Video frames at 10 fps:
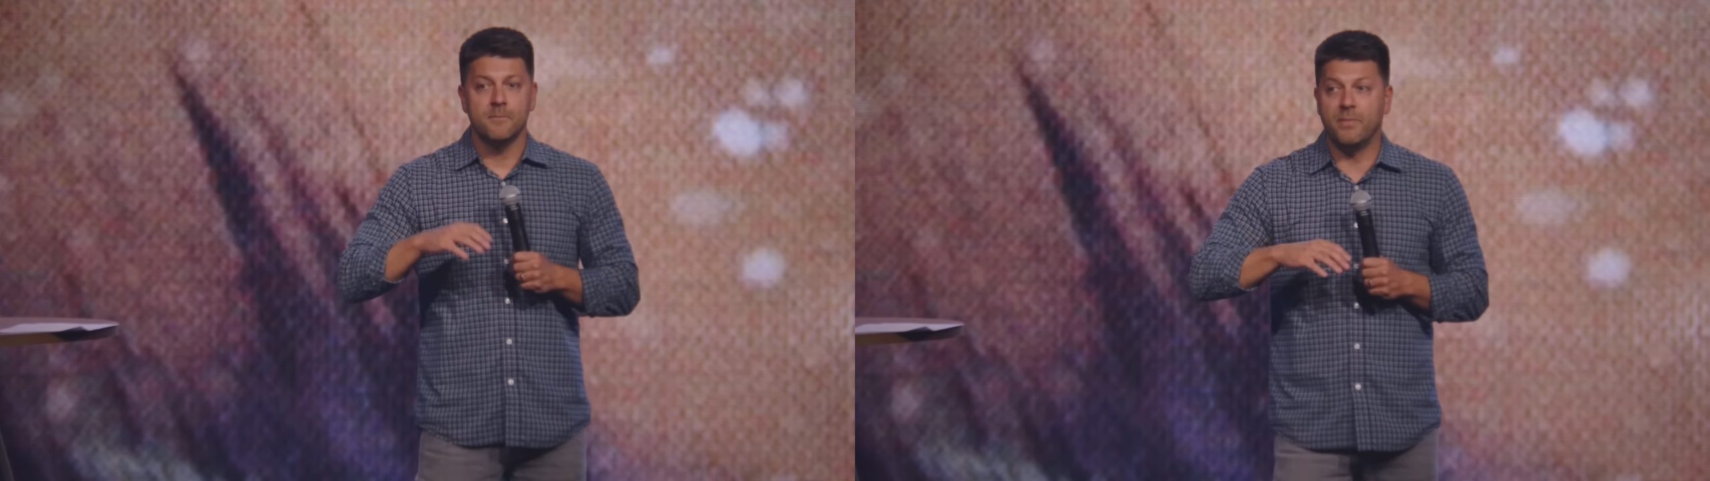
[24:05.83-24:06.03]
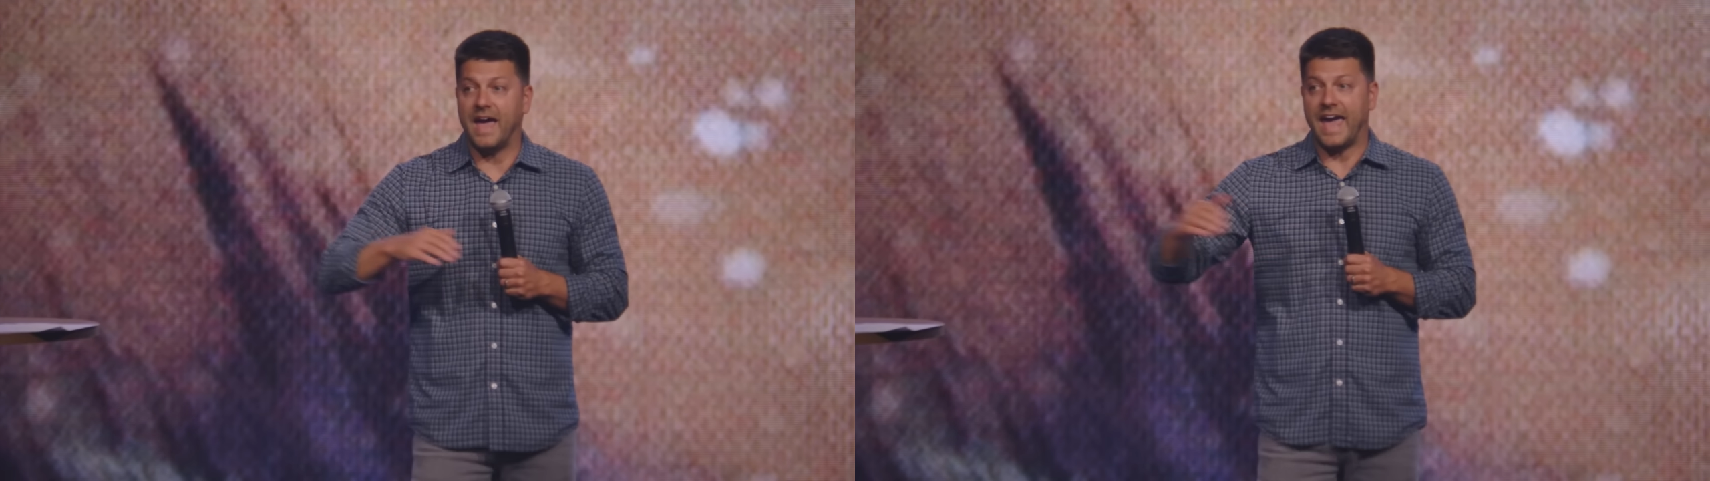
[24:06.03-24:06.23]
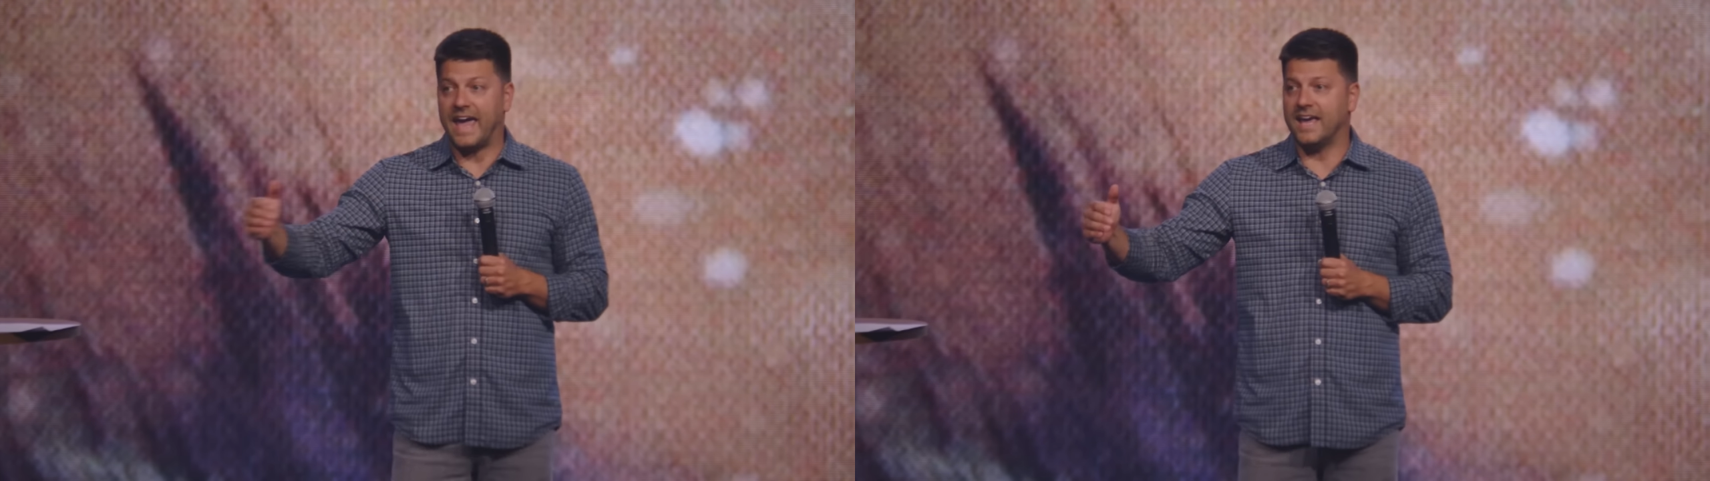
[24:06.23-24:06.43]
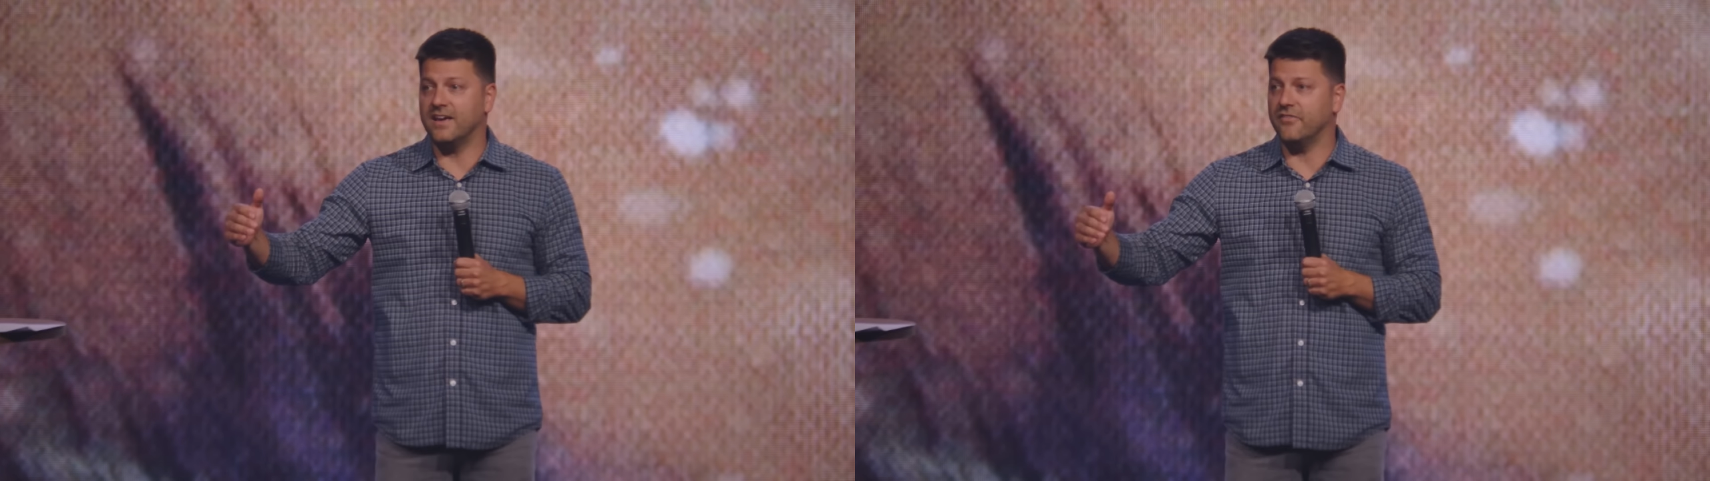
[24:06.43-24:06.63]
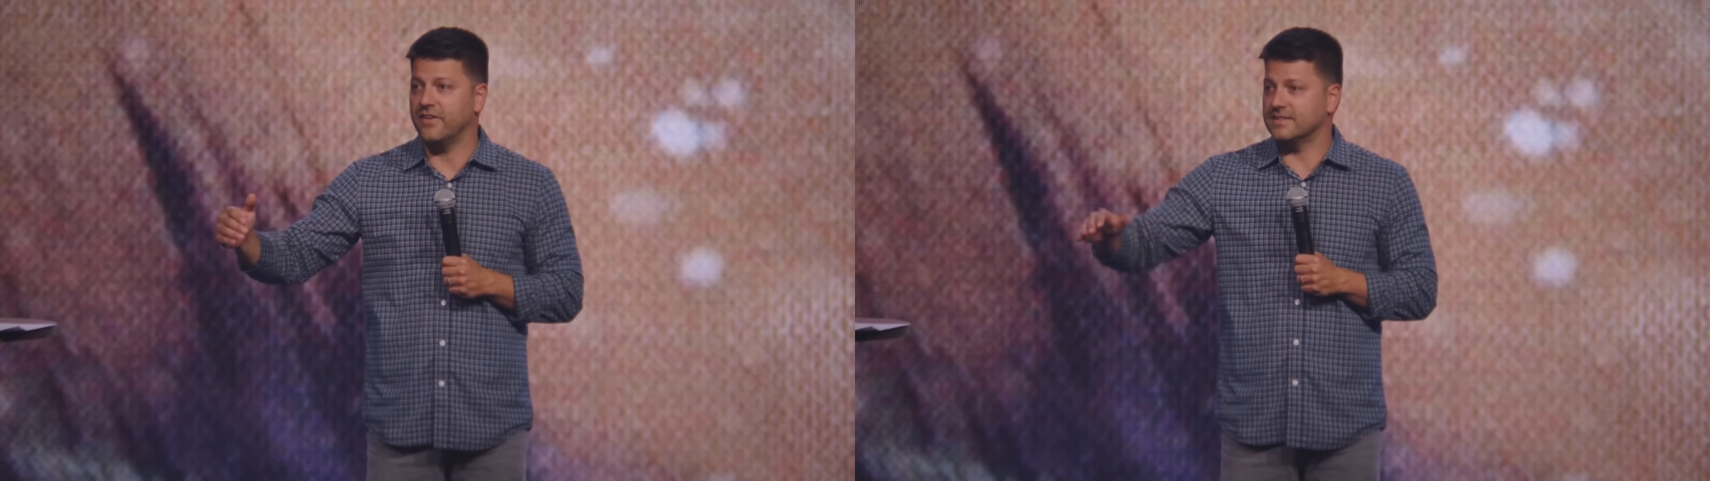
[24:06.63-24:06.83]

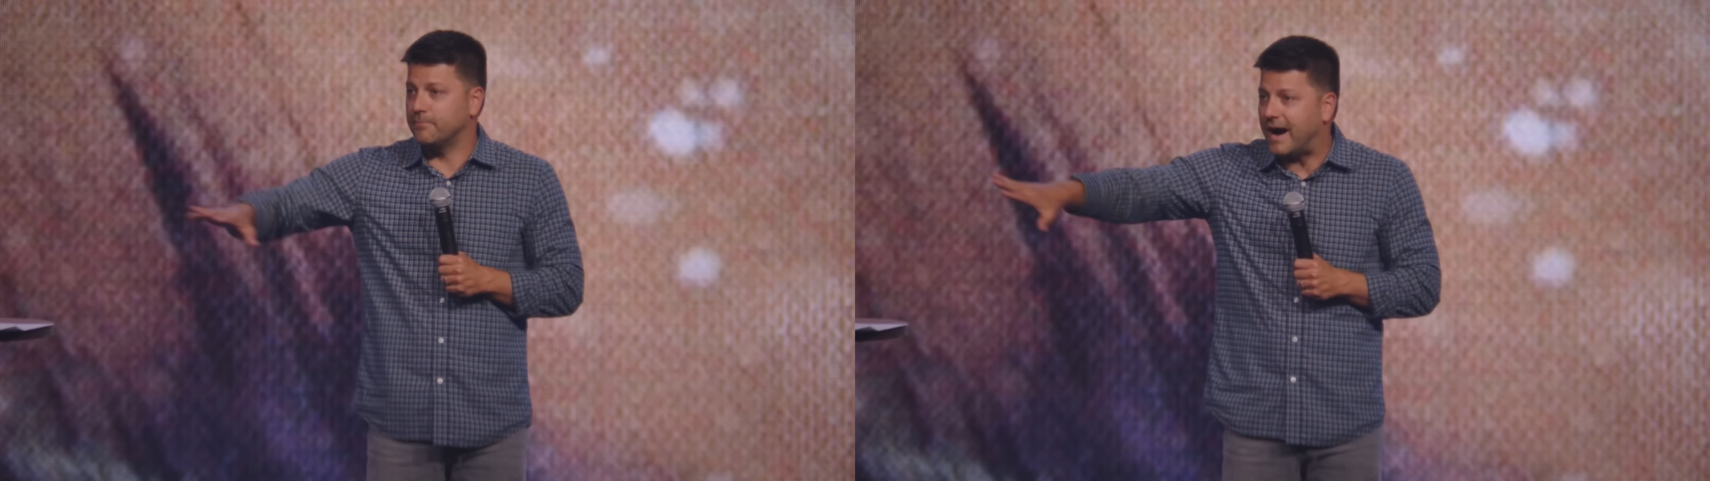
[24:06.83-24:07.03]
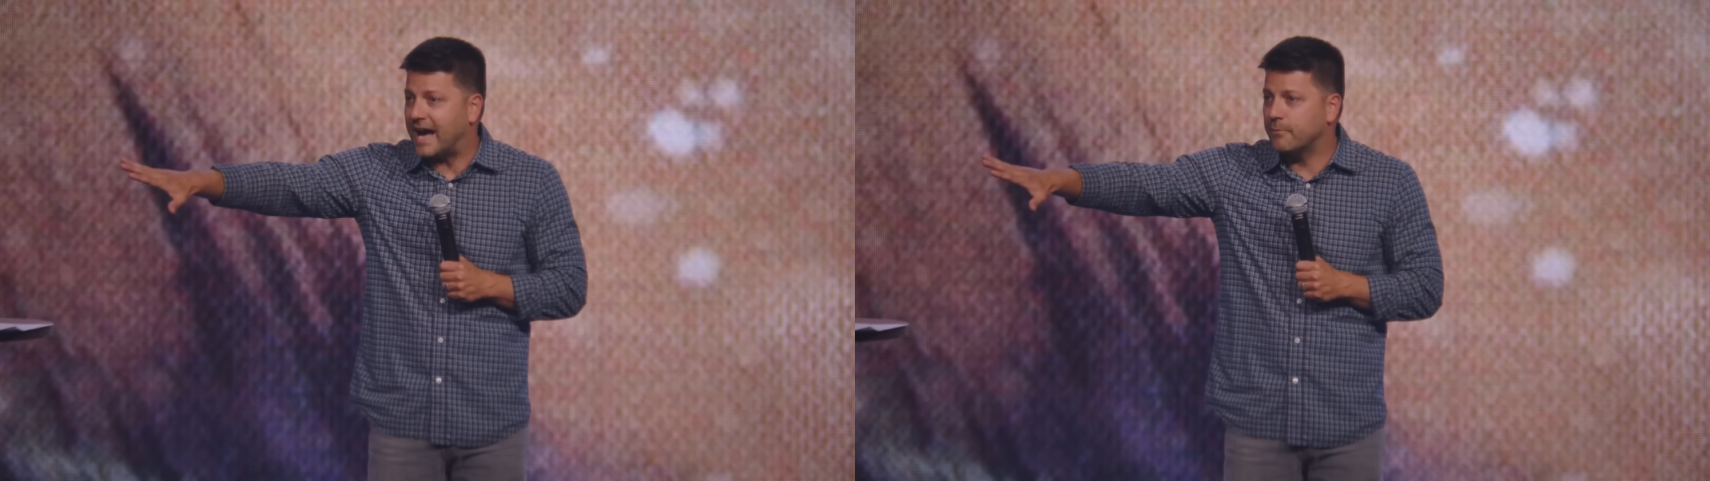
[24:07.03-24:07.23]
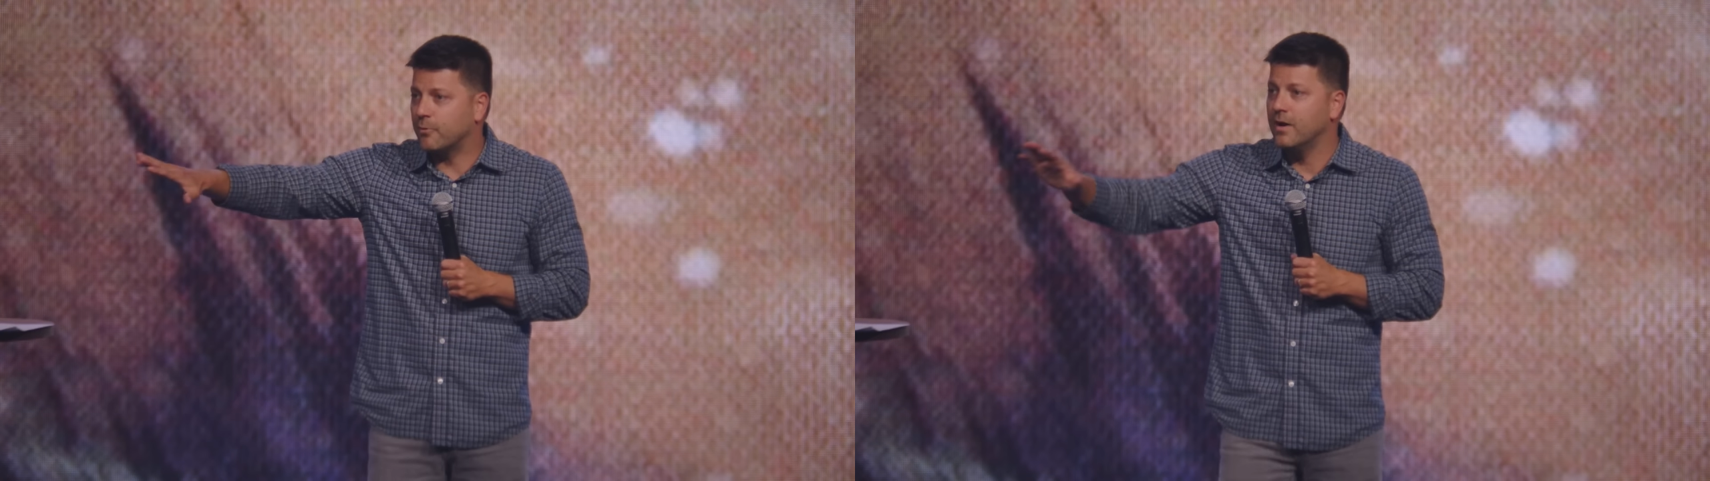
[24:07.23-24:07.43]
behave in the Bible